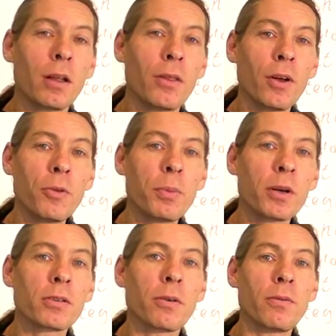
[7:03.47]
Those
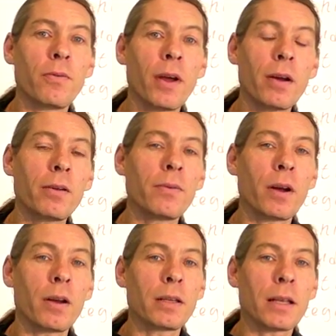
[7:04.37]
books are very,
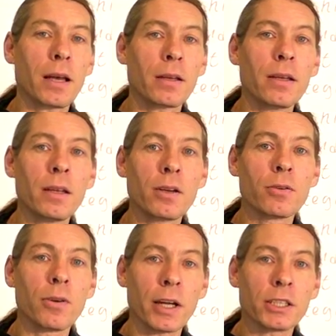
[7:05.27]
very
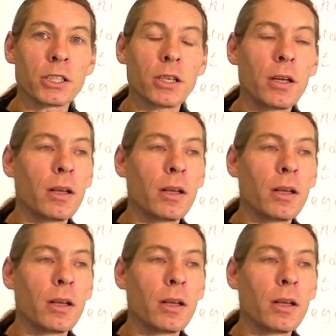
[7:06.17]
technique-rich